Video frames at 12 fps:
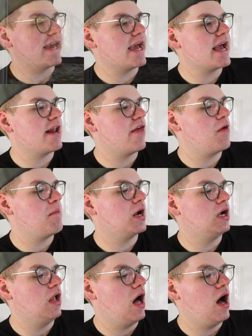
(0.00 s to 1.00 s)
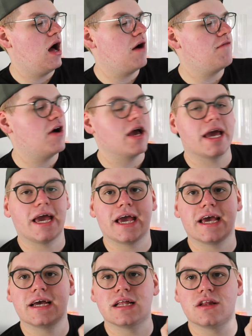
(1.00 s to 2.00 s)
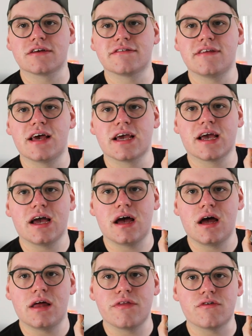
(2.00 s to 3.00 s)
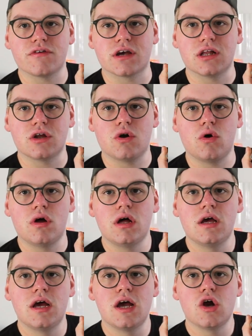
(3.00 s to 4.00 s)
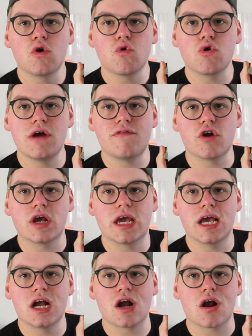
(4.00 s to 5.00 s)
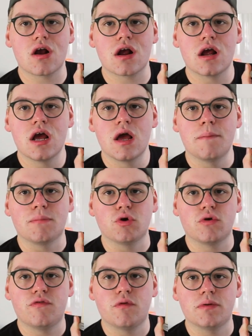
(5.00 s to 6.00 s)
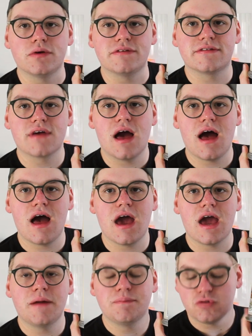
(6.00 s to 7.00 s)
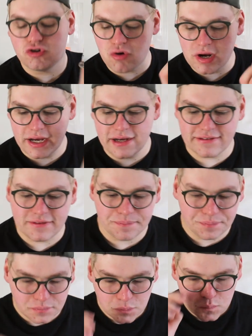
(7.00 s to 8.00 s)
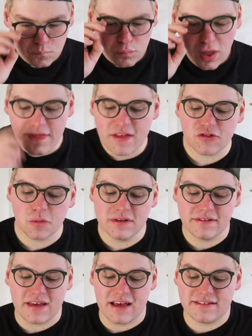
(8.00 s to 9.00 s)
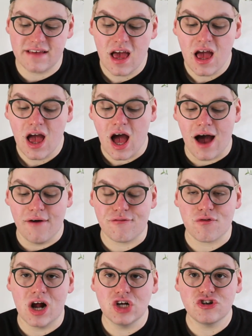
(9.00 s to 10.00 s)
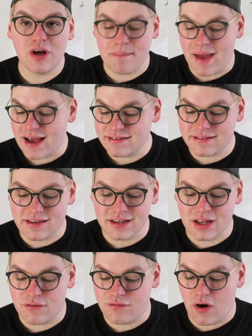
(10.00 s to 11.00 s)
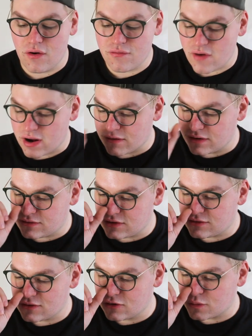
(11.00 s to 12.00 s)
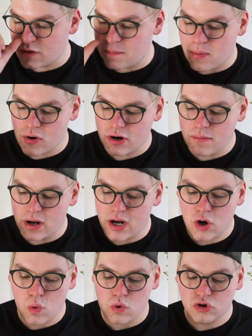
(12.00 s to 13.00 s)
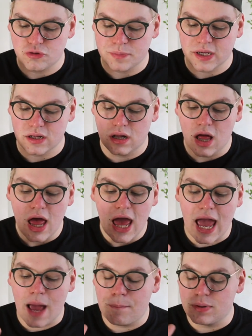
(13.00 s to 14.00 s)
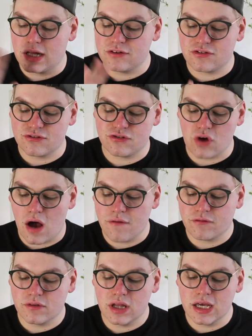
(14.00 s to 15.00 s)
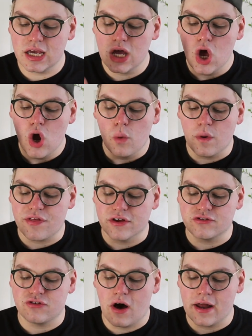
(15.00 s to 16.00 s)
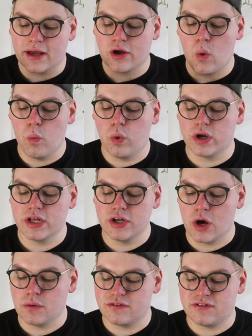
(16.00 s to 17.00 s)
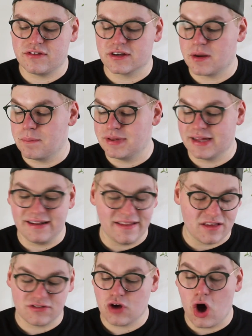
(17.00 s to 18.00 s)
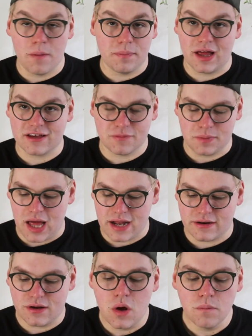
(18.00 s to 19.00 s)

in the middle of a, looks like, uh, there's like a little river here, beautiful blue sky, trees, and this one says, a fresh masculine fall fragrance starts with bergamot and orange peel and blends softly with exotic woody notes to complete this complex blend.